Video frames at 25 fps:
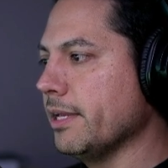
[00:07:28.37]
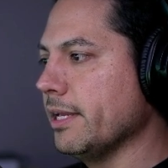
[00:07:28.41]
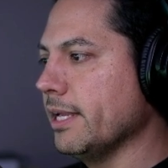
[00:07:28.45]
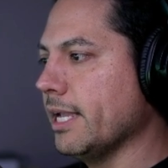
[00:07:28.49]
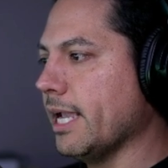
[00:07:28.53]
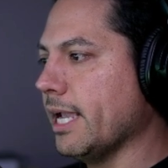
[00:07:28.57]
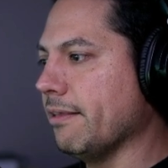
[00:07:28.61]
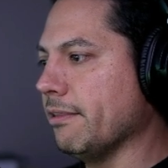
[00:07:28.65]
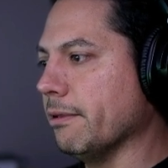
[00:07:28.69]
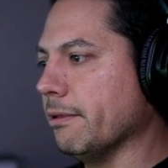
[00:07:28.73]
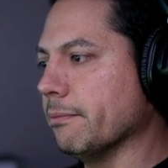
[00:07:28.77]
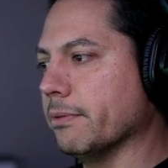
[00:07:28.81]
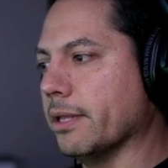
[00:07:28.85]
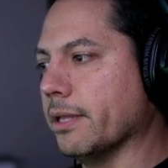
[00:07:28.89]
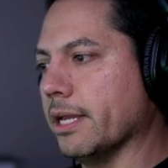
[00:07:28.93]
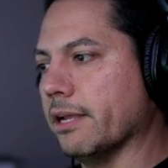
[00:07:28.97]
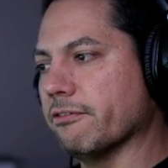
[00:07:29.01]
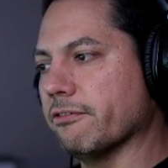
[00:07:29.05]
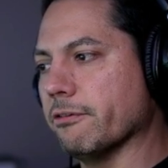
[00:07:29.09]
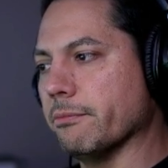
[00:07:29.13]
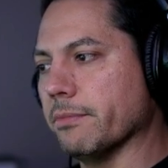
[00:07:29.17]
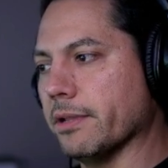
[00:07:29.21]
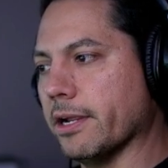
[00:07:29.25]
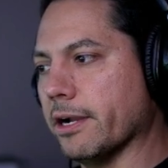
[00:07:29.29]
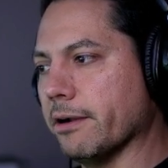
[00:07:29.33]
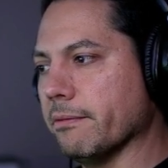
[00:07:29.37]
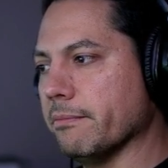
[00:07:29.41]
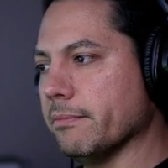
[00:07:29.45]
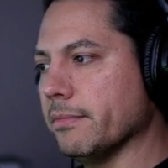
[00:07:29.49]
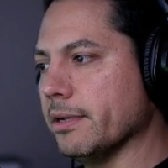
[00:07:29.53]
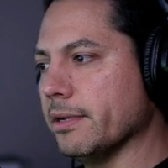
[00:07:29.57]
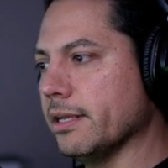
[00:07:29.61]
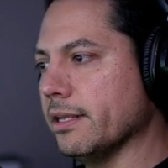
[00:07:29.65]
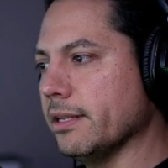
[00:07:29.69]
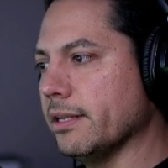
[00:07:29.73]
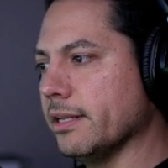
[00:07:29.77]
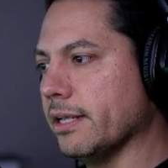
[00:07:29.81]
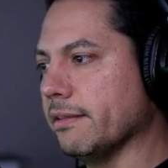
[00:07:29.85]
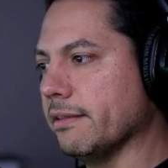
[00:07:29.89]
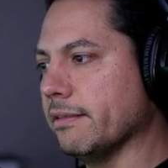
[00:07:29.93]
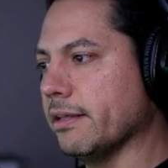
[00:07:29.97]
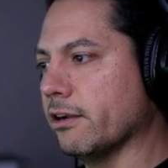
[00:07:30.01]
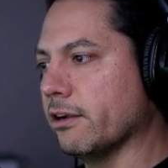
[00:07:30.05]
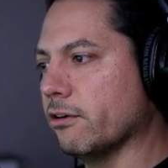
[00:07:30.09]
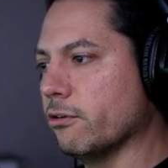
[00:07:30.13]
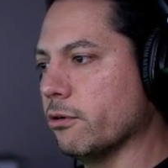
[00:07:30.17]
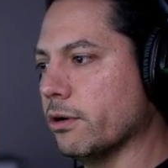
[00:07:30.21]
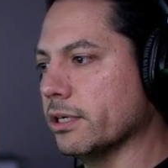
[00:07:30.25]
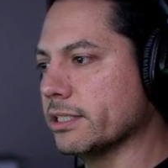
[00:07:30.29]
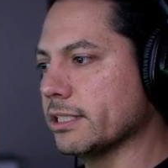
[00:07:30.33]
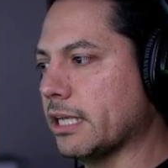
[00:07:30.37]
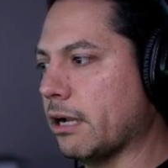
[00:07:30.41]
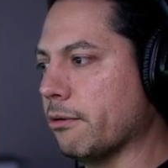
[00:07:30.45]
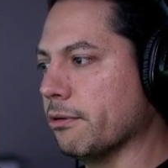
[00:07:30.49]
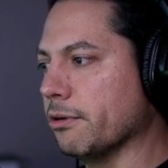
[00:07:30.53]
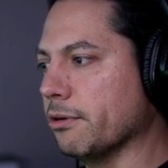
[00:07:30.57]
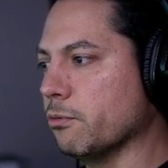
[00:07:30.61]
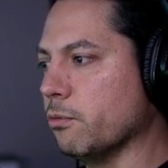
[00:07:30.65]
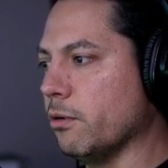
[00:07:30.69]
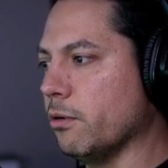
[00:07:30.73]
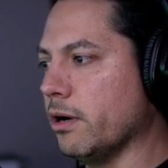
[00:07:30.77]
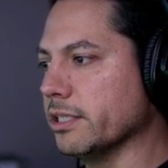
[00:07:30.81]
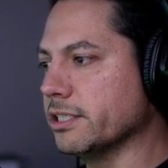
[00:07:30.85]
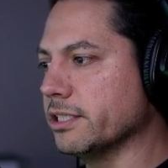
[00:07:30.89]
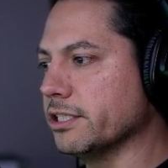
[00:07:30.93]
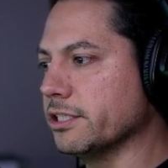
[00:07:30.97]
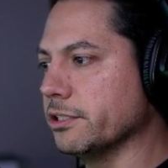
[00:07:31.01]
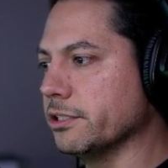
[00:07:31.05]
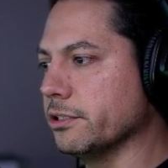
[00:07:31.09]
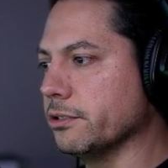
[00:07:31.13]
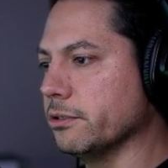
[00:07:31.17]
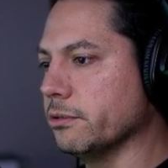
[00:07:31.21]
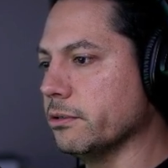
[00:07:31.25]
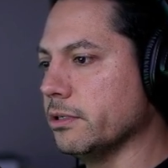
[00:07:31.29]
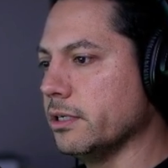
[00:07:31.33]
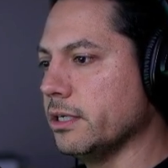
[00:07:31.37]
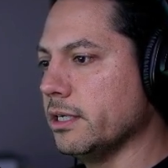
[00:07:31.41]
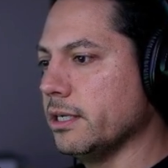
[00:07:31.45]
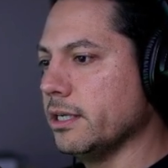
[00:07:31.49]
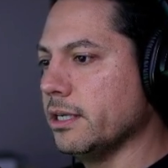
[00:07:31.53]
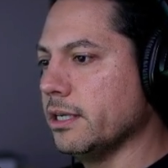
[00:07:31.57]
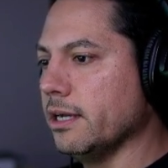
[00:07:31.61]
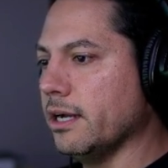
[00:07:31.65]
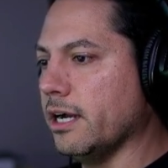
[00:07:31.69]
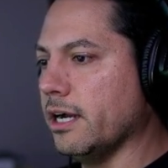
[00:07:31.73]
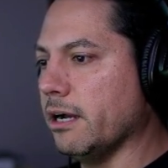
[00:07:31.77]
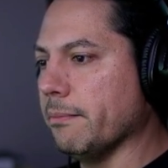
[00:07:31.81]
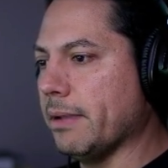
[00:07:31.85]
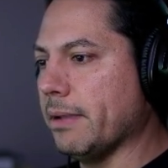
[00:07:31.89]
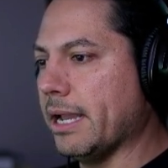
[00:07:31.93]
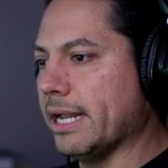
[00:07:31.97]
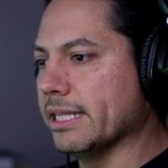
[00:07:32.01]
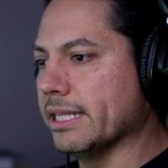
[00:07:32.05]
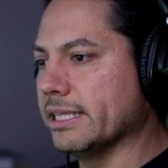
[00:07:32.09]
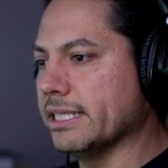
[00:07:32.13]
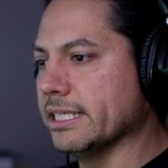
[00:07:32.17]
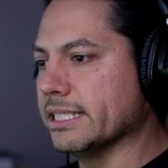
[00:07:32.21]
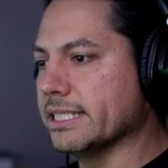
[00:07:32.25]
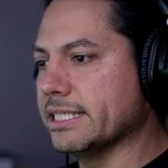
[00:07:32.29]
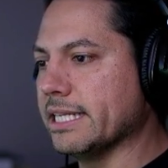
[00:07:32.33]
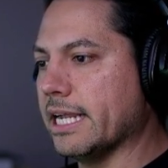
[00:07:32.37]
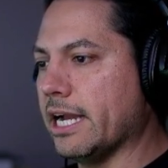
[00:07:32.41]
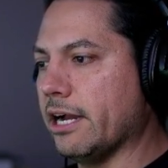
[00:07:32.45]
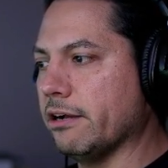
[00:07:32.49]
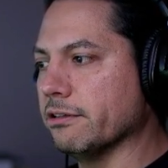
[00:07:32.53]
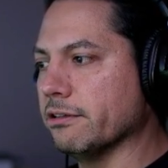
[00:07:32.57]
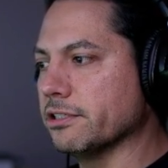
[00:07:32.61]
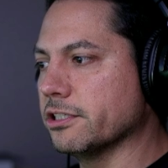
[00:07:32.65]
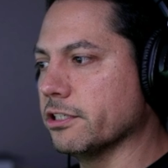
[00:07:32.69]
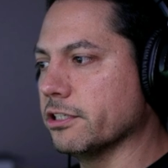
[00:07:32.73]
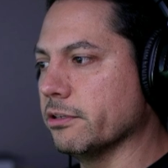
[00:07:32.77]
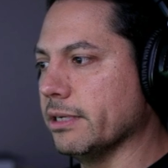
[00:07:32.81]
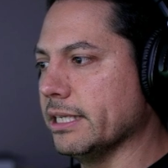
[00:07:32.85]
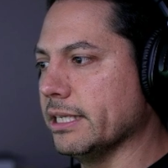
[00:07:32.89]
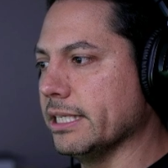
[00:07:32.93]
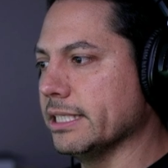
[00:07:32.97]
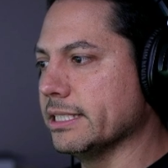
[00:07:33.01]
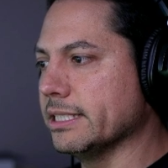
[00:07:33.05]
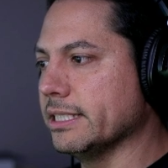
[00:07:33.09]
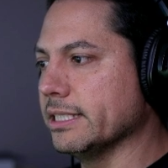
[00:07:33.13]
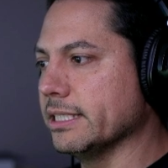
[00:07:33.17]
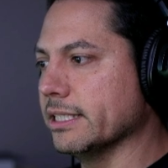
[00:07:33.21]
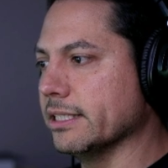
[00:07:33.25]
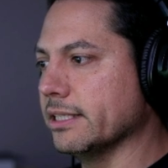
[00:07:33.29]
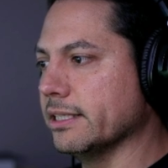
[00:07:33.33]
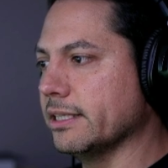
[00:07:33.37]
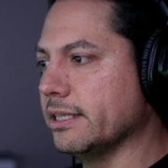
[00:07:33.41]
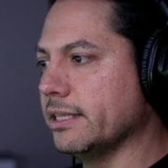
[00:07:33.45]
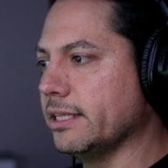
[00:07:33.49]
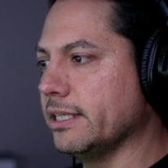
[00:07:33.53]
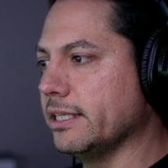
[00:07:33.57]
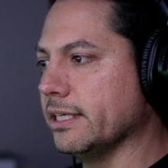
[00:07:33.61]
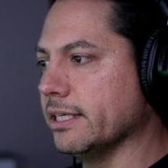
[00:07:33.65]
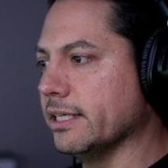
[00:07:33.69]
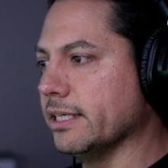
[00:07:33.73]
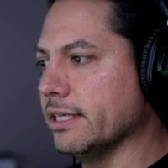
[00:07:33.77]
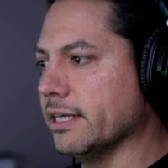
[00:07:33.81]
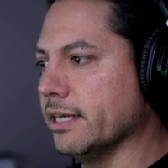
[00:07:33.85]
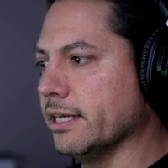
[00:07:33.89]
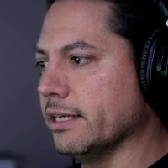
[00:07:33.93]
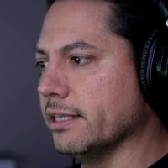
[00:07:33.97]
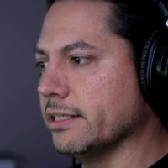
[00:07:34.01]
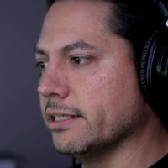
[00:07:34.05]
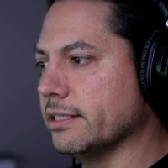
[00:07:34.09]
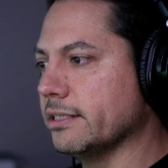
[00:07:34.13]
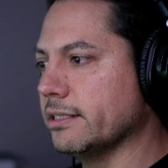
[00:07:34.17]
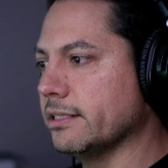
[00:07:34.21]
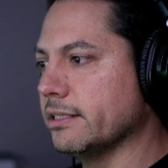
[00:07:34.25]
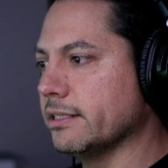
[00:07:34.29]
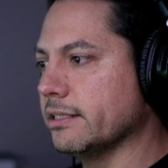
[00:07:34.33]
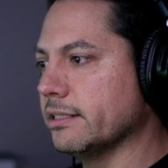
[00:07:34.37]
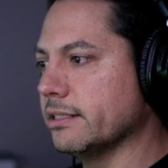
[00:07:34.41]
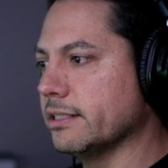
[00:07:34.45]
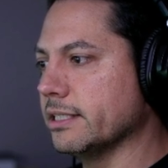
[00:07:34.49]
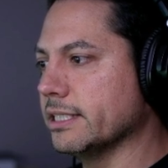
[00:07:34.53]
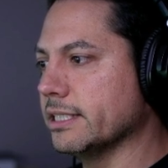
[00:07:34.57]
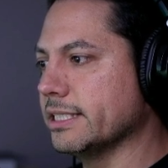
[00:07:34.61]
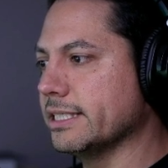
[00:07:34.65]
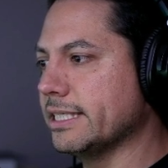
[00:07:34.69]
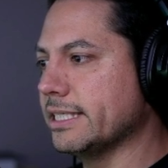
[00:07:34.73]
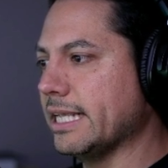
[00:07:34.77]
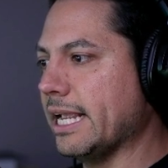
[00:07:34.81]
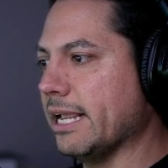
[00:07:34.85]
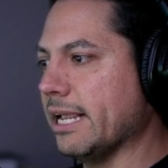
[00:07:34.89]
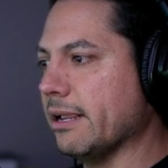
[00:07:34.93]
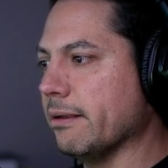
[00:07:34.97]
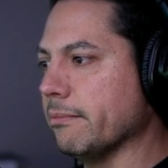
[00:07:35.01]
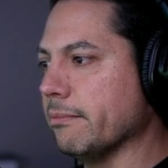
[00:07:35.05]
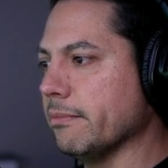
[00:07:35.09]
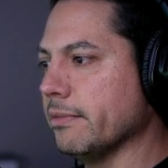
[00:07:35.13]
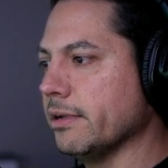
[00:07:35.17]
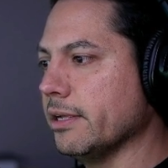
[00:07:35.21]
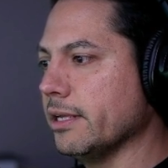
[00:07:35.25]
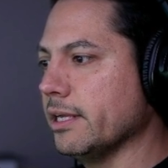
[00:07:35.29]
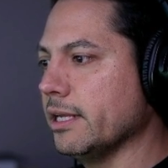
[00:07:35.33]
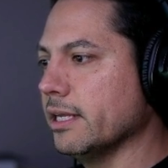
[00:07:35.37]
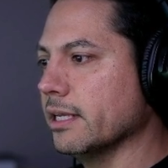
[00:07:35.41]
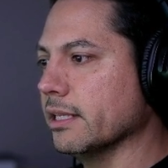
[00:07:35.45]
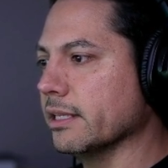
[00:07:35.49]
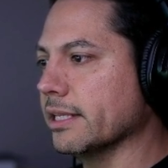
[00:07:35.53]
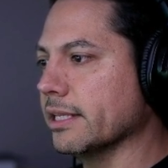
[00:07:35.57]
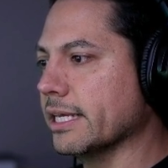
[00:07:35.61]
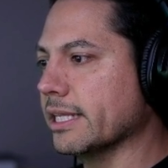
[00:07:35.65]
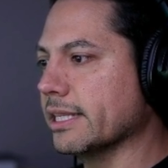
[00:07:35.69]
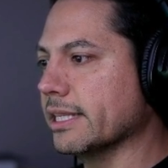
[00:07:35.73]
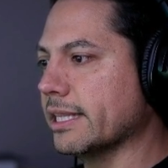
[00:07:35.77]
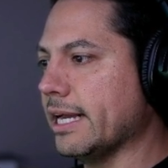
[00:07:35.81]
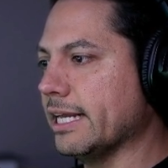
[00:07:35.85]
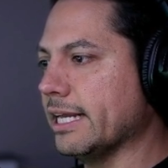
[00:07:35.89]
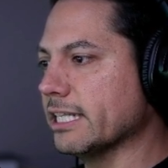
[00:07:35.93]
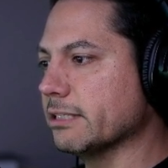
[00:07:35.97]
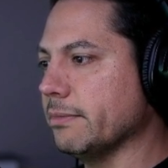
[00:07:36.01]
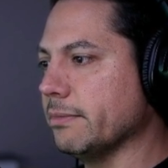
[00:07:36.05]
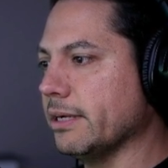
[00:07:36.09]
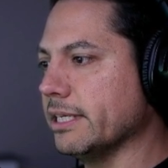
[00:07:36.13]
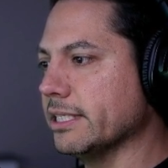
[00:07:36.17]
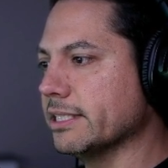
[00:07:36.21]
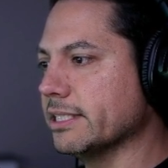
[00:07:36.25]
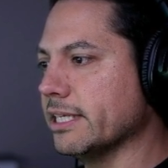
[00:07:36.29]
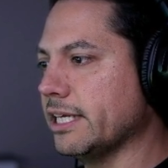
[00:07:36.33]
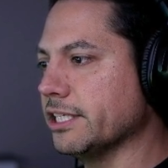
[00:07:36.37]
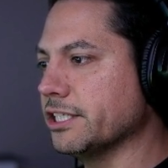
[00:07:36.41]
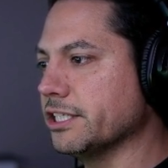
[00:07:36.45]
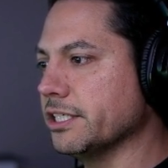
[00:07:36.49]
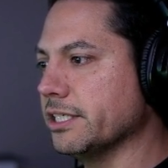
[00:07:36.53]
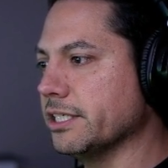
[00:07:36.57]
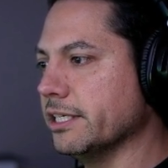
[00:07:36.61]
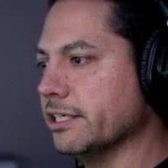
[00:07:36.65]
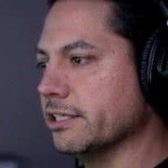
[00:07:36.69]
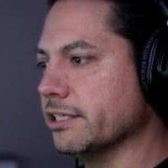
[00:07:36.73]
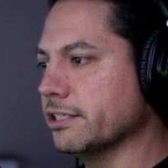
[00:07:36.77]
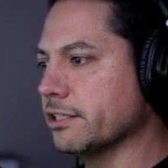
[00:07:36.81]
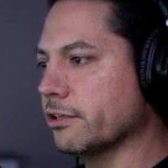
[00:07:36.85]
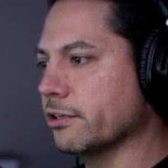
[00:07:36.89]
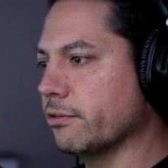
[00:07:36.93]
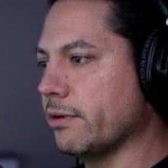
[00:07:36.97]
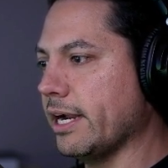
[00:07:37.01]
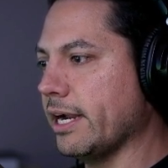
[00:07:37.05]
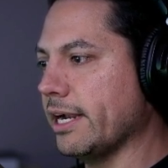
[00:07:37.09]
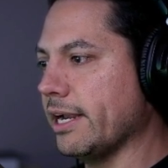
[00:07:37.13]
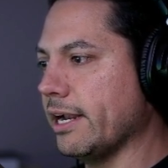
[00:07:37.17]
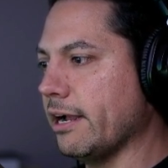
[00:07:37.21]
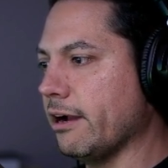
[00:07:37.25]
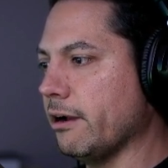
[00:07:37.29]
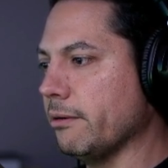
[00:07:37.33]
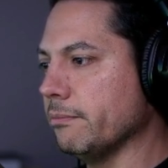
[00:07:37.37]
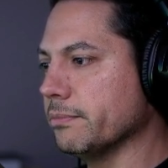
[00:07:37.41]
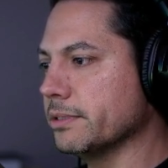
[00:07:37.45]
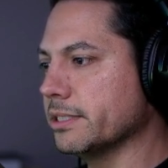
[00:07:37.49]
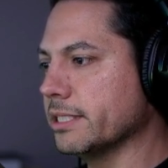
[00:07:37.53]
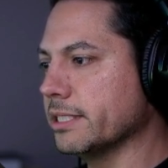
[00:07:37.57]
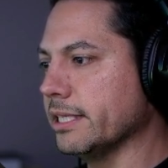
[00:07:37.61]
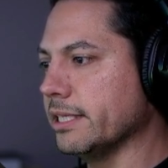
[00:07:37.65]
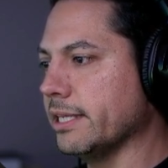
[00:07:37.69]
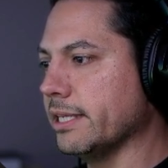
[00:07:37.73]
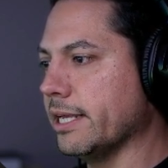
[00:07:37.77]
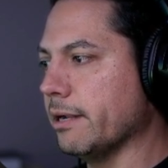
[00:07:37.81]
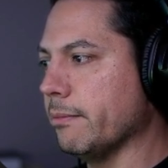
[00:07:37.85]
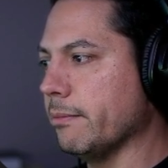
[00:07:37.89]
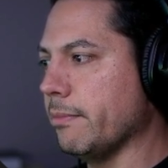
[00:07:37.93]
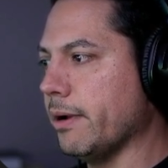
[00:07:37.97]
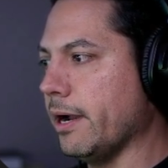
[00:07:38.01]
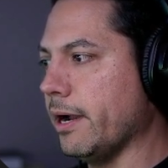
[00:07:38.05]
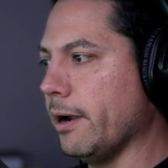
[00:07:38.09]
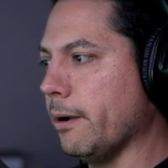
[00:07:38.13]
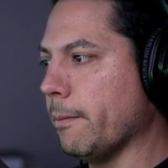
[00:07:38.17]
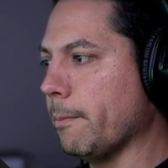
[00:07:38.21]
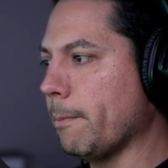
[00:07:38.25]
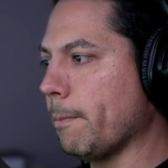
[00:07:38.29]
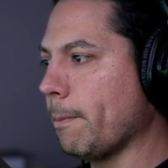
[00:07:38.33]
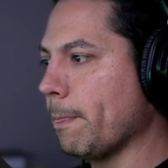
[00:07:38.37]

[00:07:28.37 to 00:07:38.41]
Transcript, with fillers: and then play it from there. And then of course I would want to um, edit this down so it is the, the, uh, the same length as my session here. So right now I'm sitting at about